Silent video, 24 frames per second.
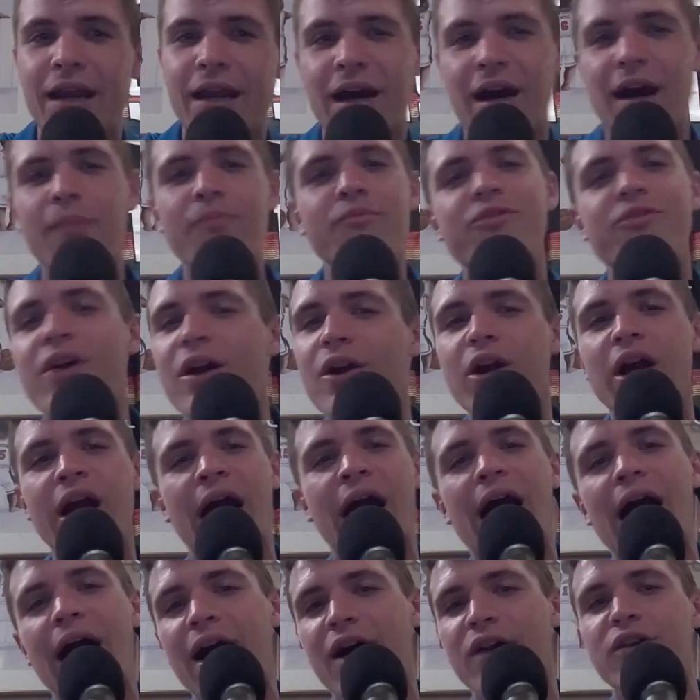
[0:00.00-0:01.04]
I'm very
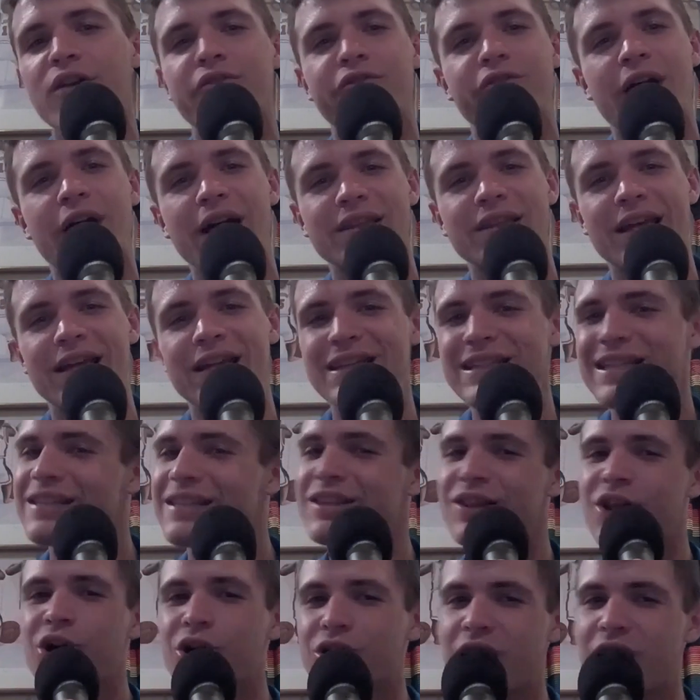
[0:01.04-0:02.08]
high on the fact that he
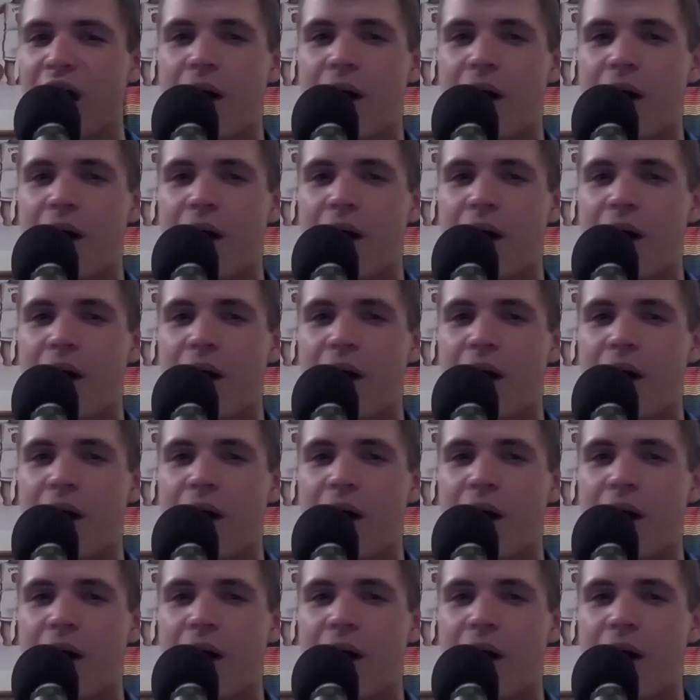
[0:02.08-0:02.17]
didn't look